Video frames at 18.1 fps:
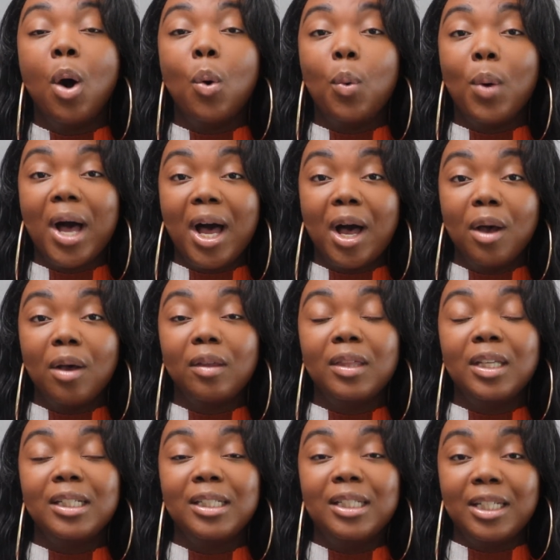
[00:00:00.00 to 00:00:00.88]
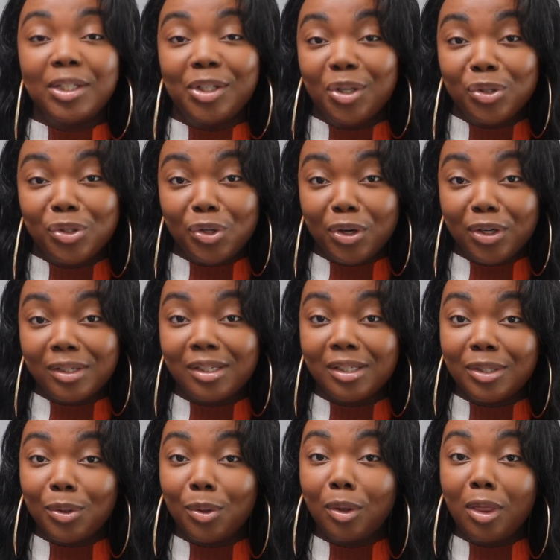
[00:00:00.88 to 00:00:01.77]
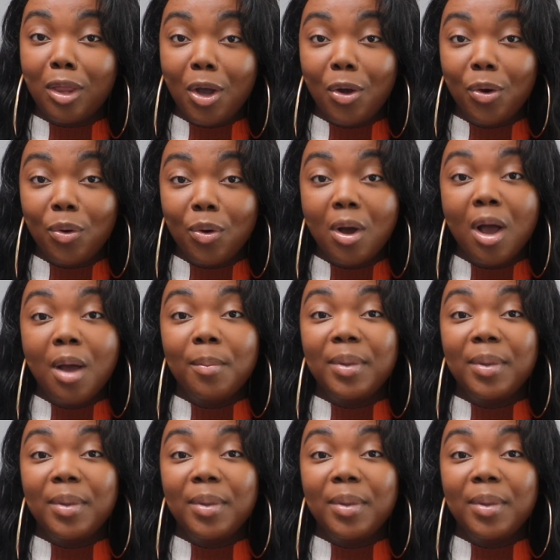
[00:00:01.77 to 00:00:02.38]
while the deals are still low,